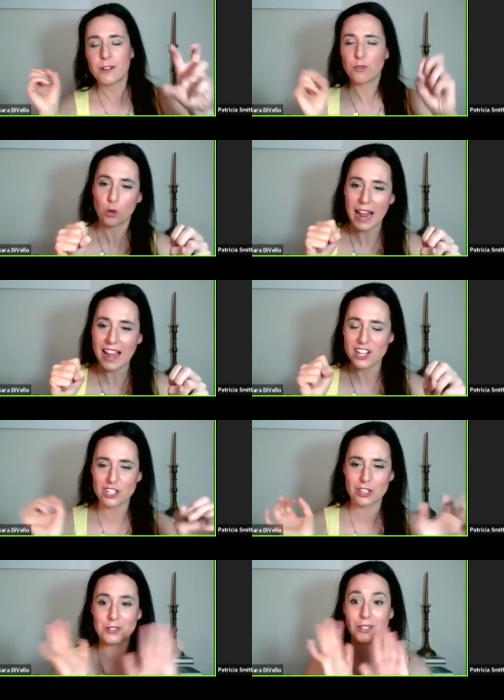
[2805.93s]
have
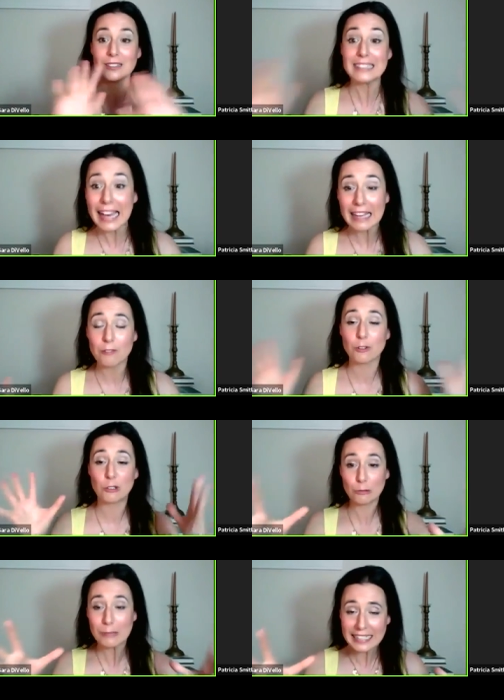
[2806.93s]
crashed, and there's a lot of
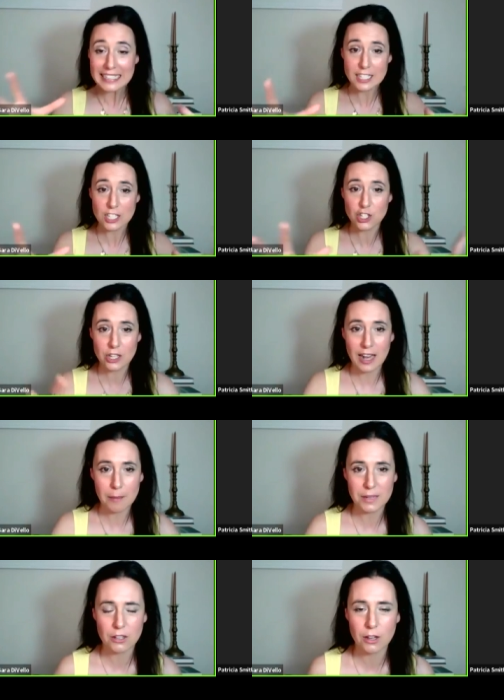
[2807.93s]
crazy shit
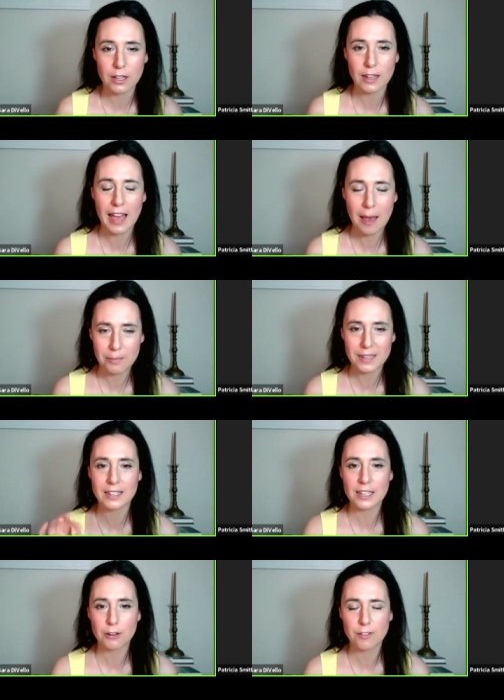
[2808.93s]
happening on
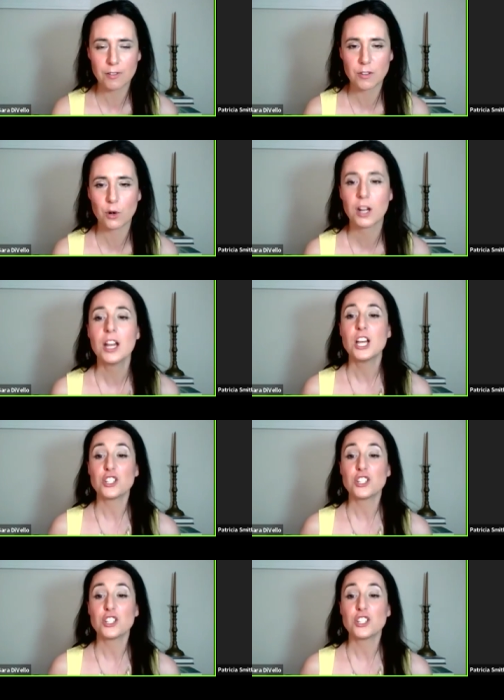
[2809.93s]
happening in Area 54.